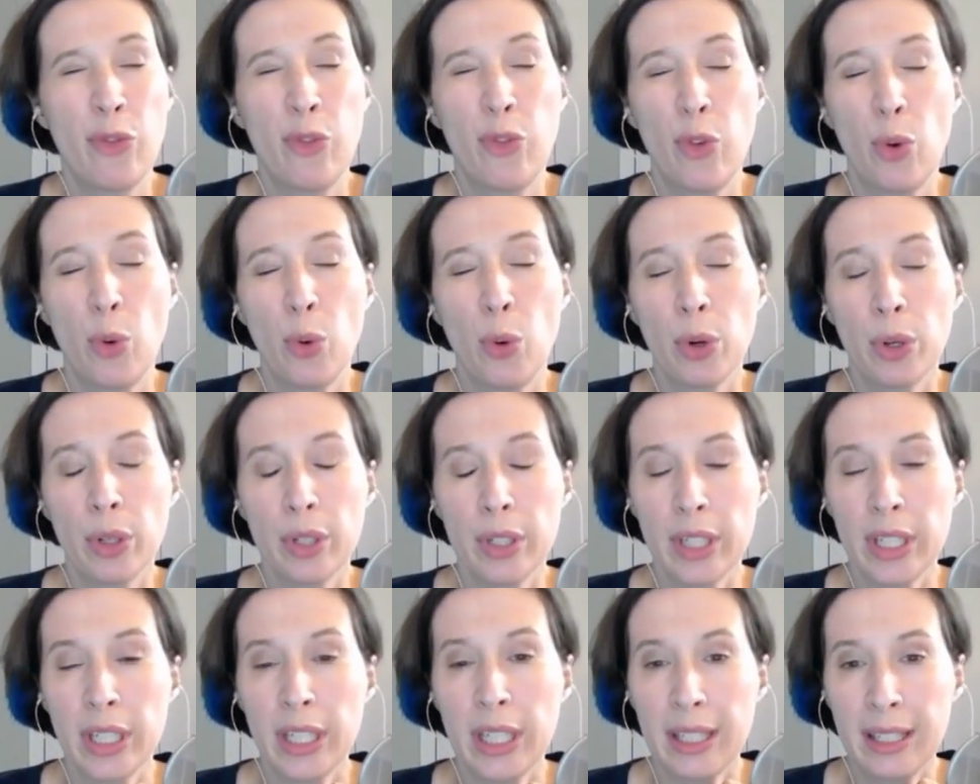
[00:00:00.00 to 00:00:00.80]

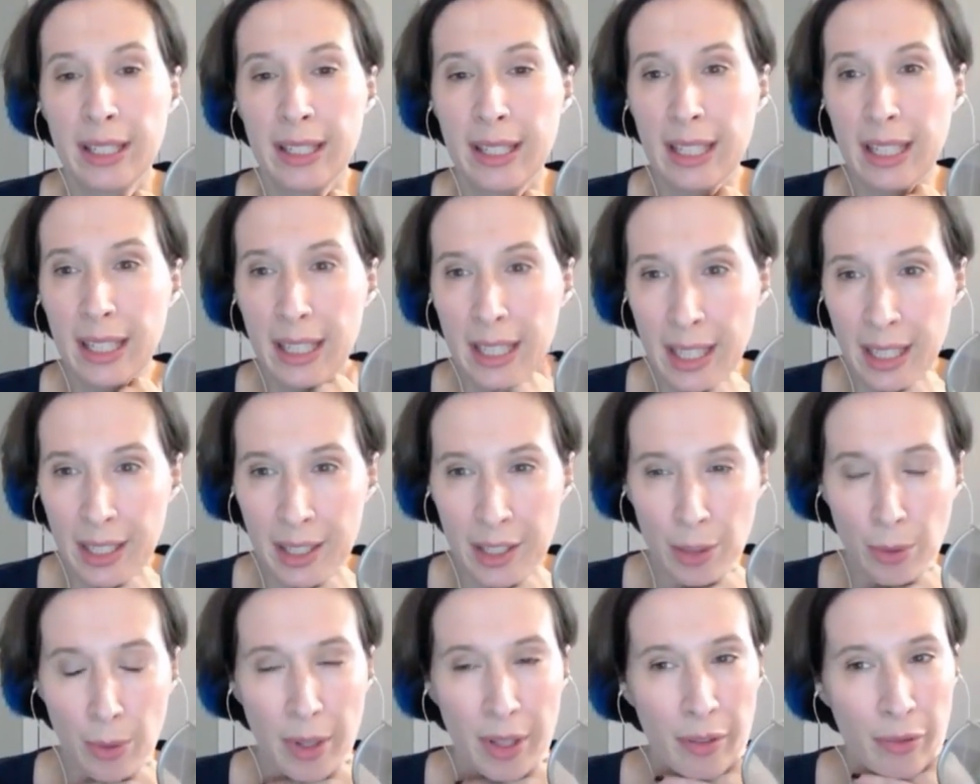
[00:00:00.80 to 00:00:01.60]
Fourteen CES
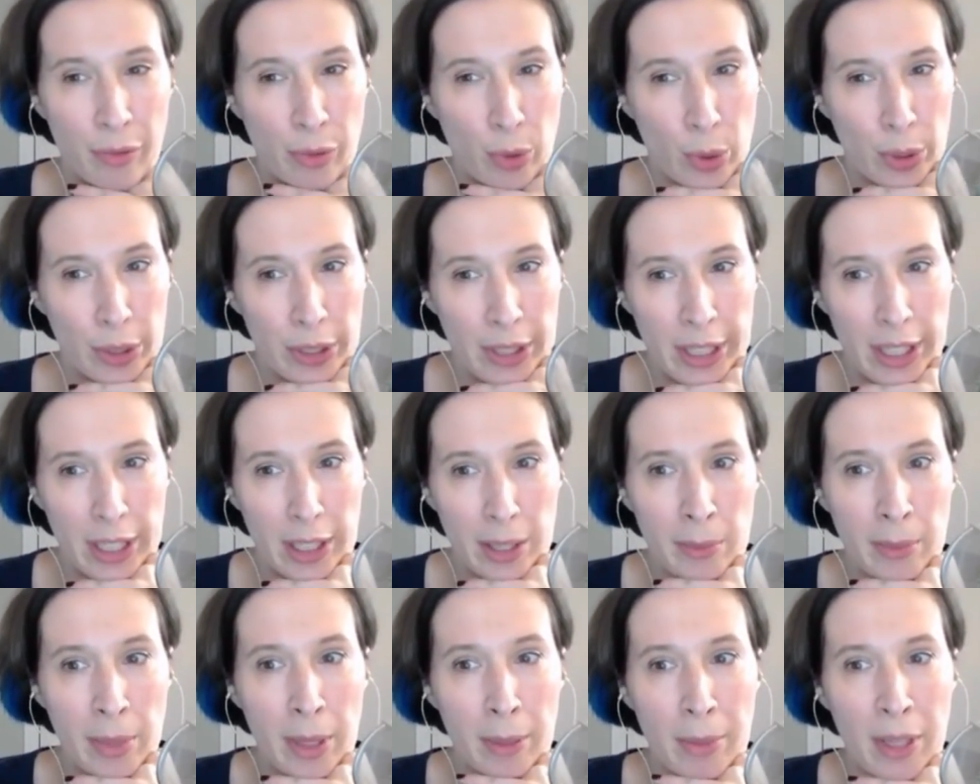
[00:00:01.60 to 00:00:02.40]

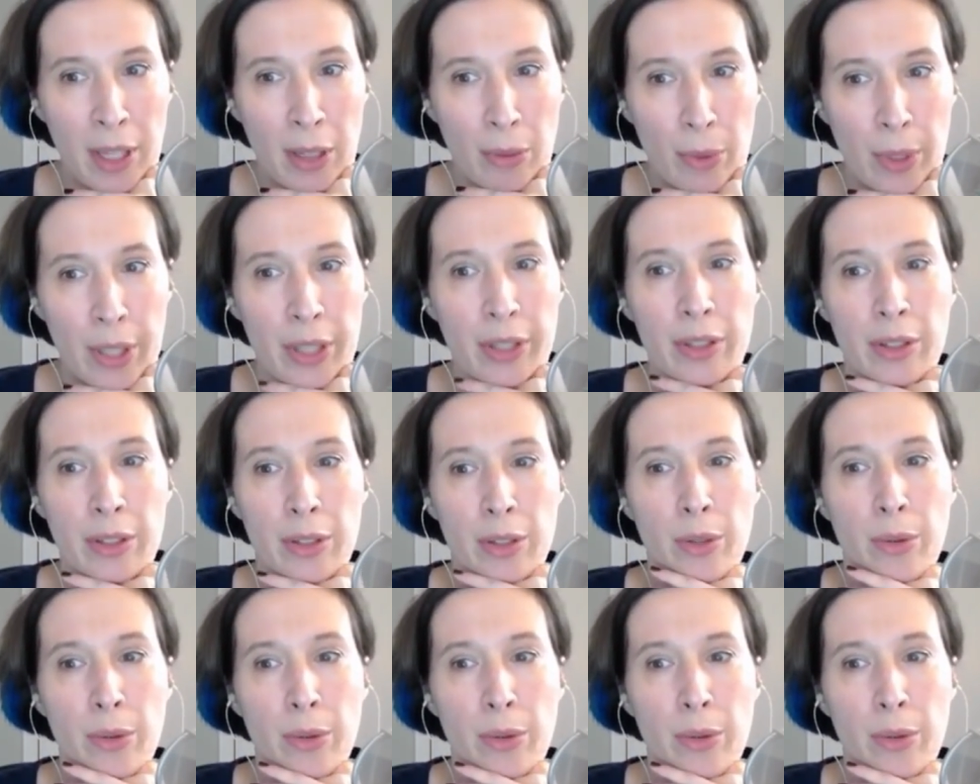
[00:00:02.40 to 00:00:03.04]
2014, maybe it was, or